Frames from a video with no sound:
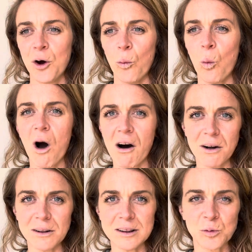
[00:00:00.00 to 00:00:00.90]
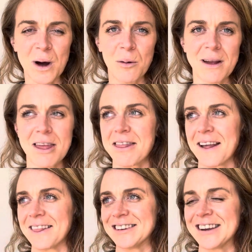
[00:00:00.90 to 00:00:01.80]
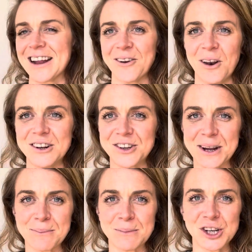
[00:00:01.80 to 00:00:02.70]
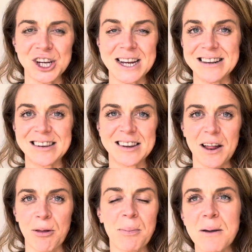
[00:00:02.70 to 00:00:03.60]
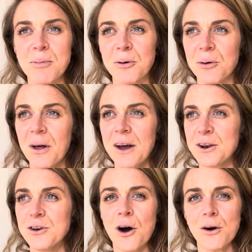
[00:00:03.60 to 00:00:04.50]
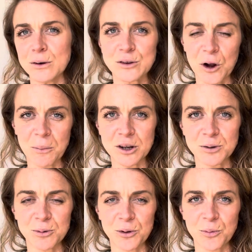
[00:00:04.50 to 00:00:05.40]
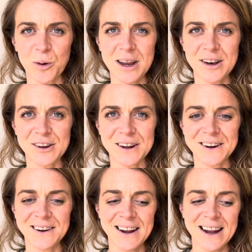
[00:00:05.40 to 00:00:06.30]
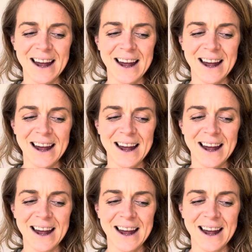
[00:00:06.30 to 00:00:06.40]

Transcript: world where we think that technology and machines and other people know so much more than we do.